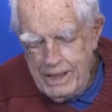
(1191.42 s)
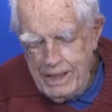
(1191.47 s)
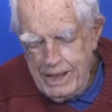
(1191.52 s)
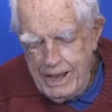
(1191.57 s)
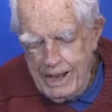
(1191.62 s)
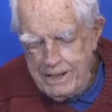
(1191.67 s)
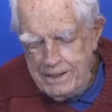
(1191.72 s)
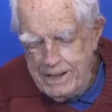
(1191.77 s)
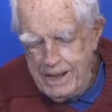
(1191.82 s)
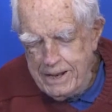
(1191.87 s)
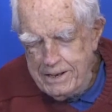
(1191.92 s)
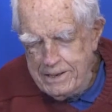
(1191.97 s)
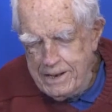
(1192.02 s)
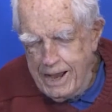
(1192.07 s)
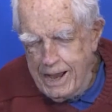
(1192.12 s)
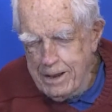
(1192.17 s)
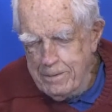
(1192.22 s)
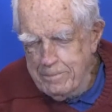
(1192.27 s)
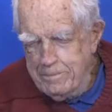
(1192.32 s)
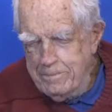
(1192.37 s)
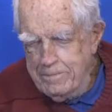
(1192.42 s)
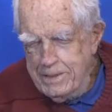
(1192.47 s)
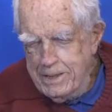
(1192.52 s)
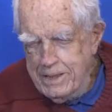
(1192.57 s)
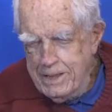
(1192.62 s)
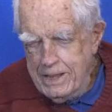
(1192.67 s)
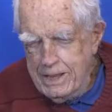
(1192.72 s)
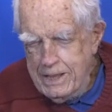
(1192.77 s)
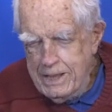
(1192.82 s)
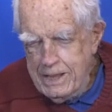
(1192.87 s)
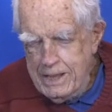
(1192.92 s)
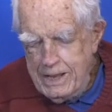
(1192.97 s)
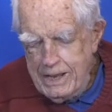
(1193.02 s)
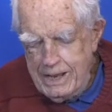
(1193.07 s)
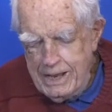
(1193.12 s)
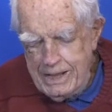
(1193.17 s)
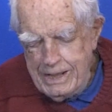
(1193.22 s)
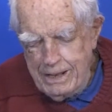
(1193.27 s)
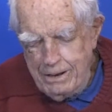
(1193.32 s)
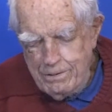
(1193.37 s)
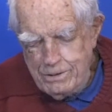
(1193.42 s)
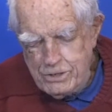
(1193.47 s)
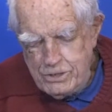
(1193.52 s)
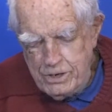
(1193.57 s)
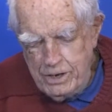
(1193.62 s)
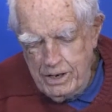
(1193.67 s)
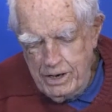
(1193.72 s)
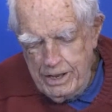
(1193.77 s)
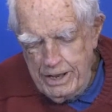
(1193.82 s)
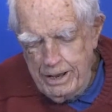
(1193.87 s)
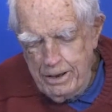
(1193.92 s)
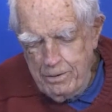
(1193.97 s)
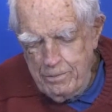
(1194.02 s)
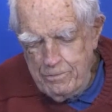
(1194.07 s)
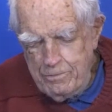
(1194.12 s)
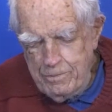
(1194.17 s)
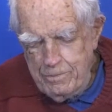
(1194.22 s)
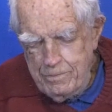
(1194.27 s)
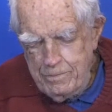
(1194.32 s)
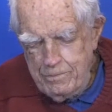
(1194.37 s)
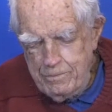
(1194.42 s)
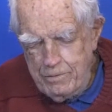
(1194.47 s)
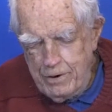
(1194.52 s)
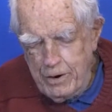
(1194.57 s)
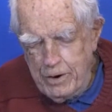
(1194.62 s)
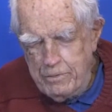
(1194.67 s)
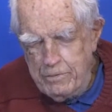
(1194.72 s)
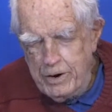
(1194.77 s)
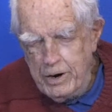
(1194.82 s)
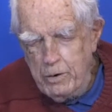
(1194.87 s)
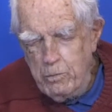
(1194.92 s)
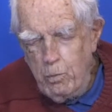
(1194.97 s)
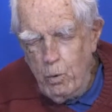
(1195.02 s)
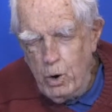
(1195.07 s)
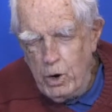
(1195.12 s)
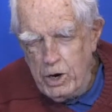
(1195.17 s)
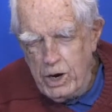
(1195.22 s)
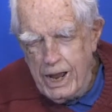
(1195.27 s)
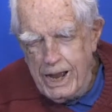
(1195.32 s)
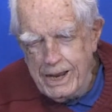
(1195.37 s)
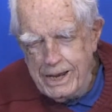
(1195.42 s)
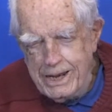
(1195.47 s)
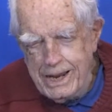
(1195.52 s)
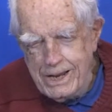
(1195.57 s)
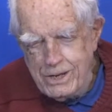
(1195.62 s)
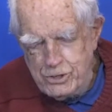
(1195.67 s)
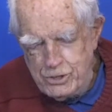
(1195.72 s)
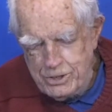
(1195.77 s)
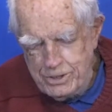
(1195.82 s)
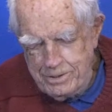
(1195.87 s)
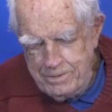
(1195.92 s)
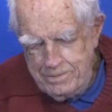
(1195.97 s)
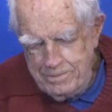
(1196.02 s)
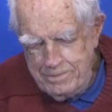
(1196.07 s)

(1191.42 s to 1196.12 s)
at that time and they were still a very, very warlike nation.